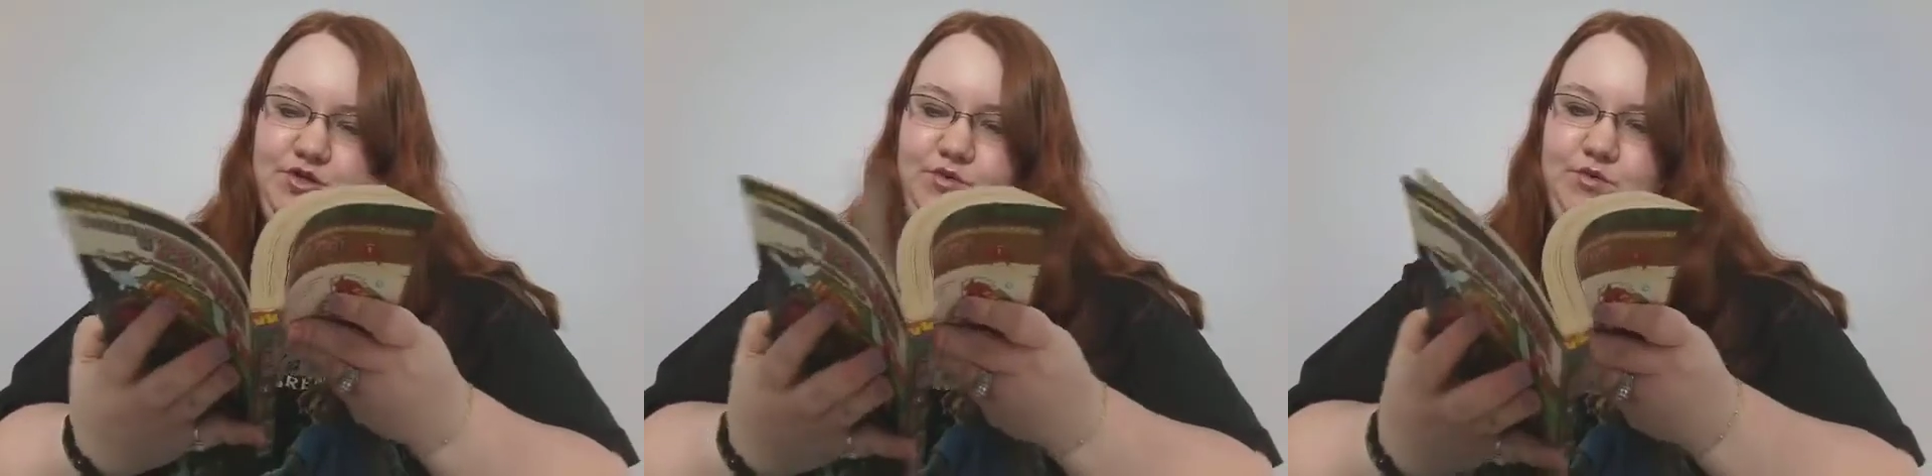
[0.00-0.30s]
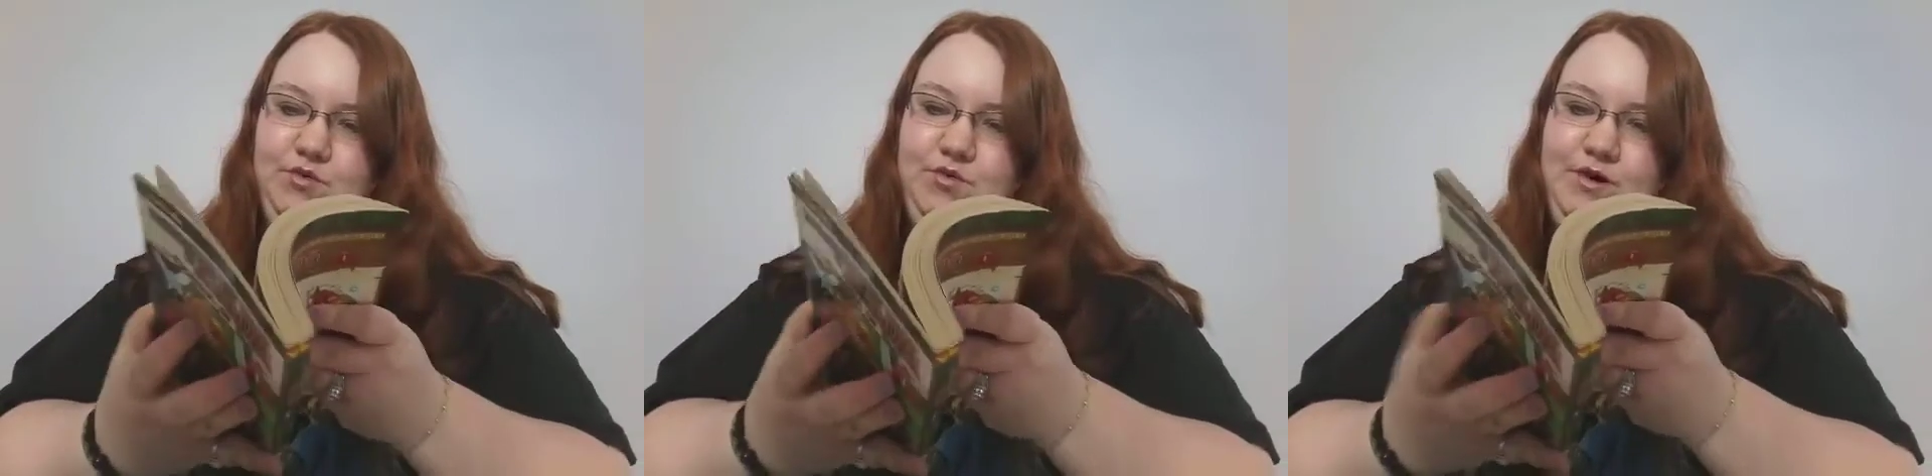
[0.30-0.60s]

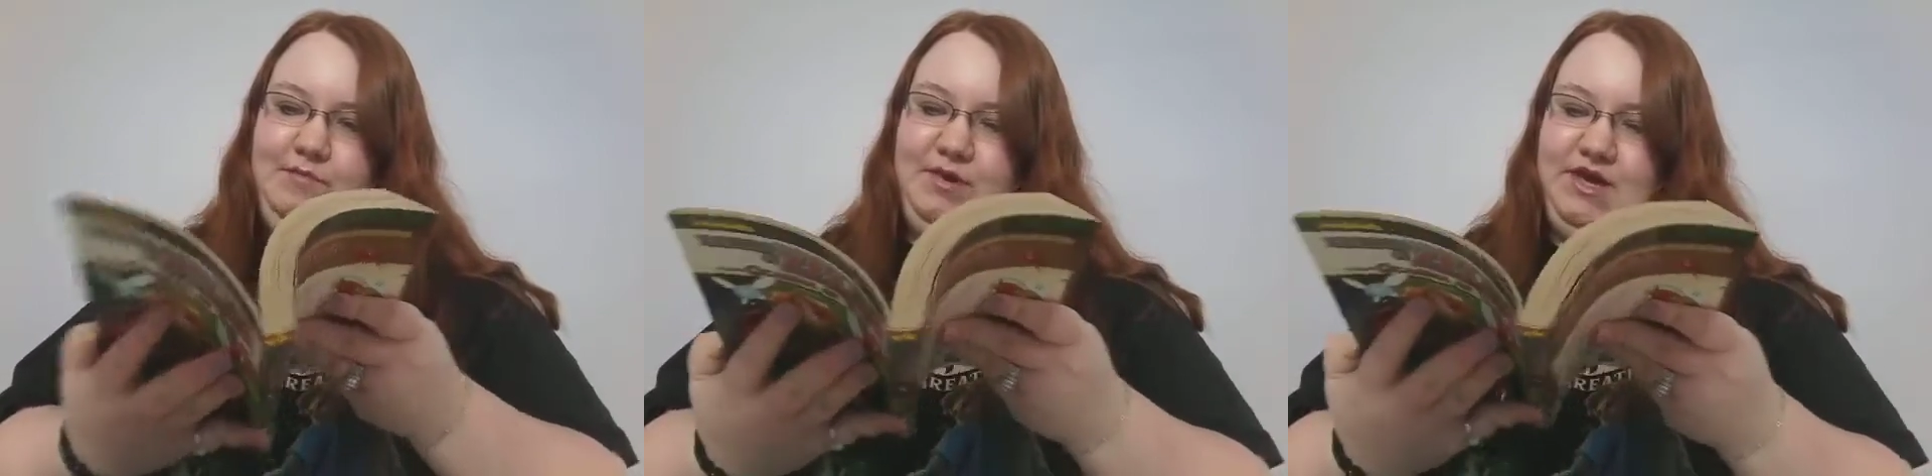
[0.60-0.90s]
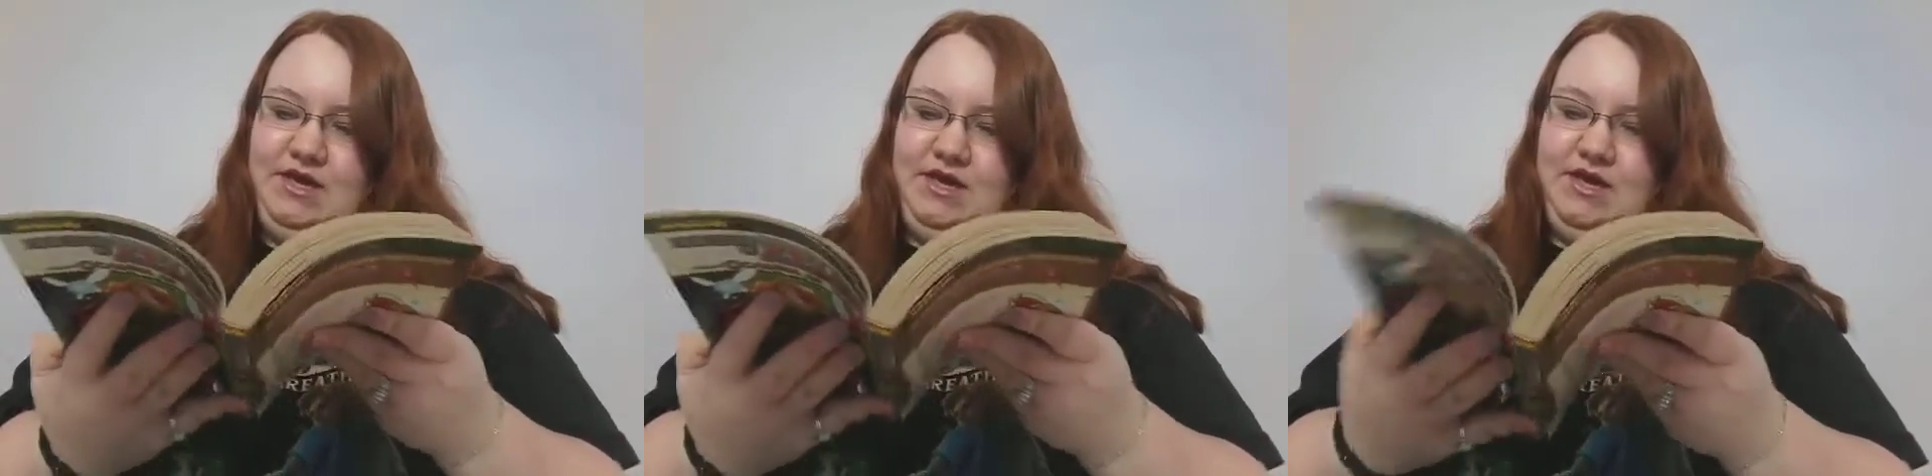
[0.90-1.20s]
to a
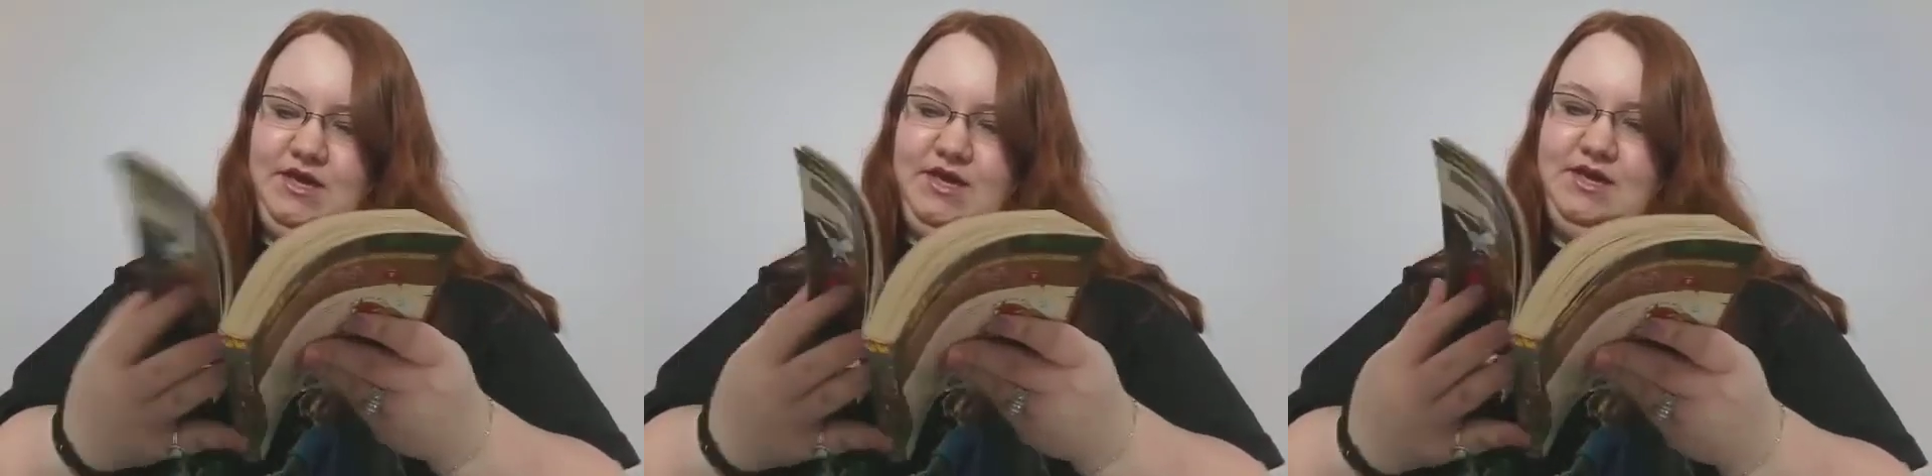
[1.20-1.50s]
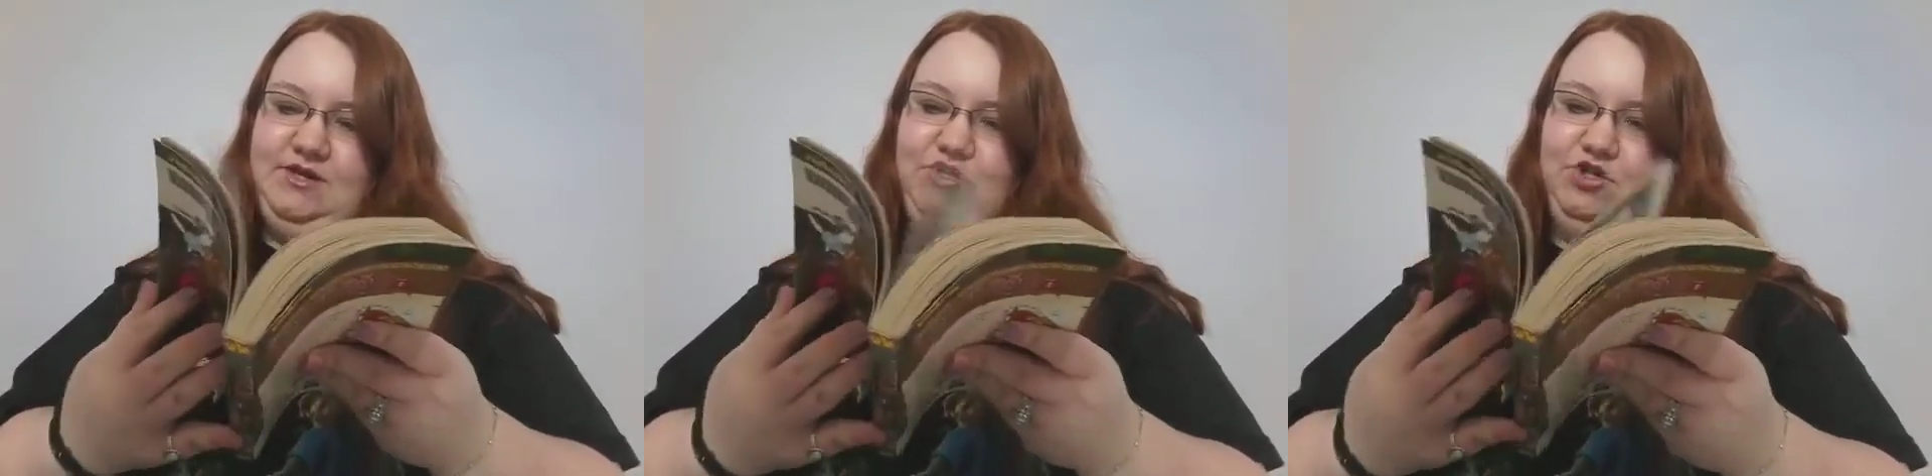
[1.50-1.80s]

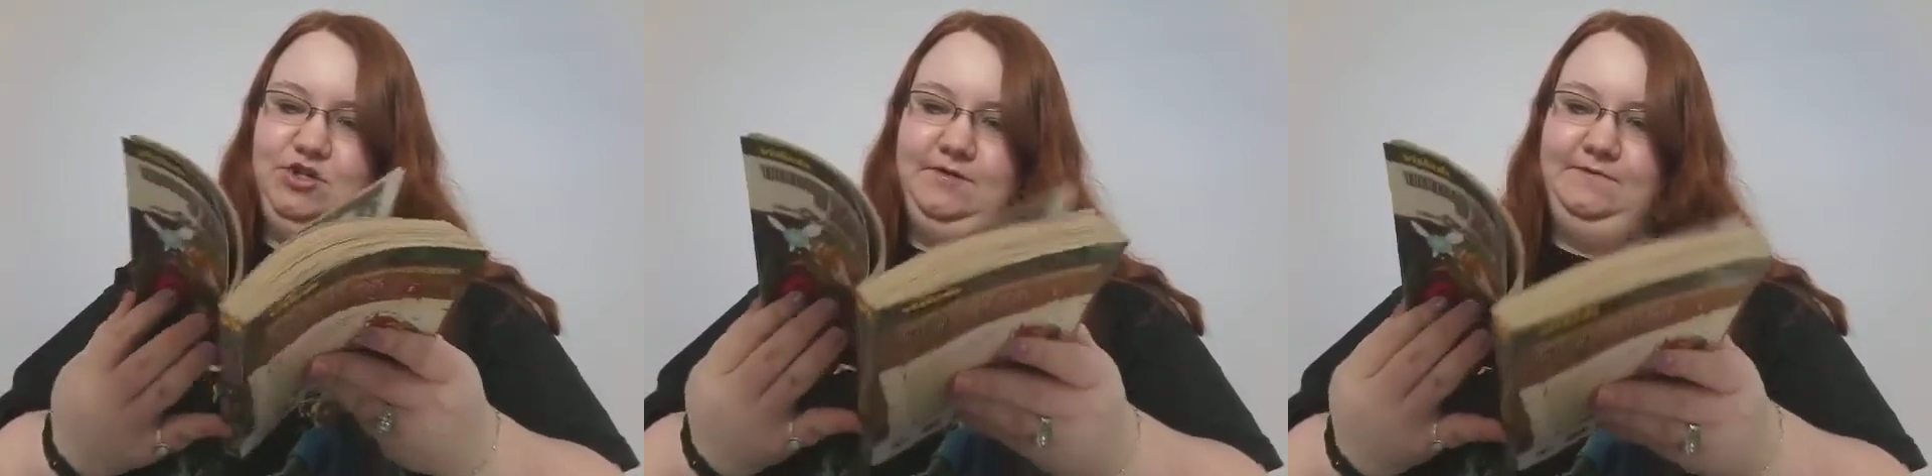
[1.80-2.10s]
page.